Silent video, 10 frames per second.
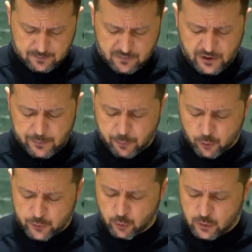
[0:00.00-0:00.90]
The
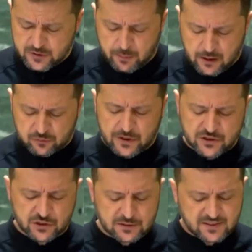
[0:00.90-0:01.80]
report was about
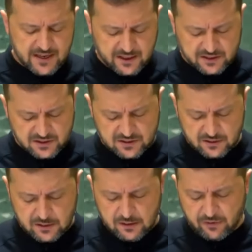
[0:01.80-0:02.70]
Russian tanks
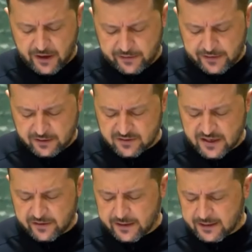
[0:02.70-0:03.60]
firing
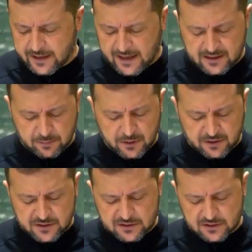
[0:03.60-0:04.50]
directly at the
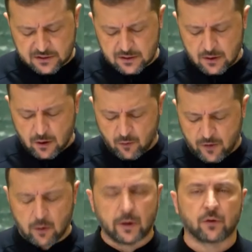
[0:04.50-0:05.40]
buildings of
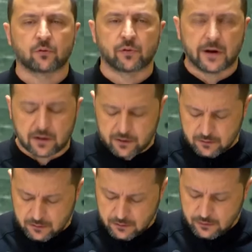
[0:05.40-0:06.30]
our
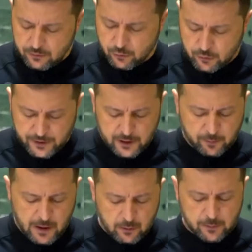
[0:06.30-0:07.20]
Ukrainian nuclear
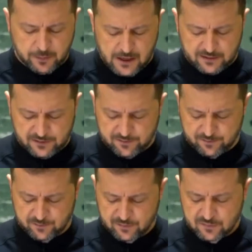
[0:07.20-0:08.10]
power plant,
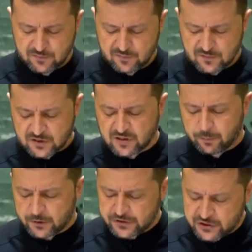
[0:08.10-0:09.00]
the
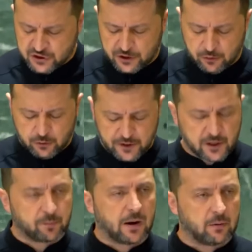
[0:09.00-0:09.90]
Zaporizhia
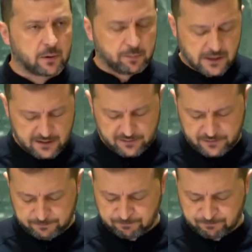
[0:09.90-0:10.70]
nuclear power plant,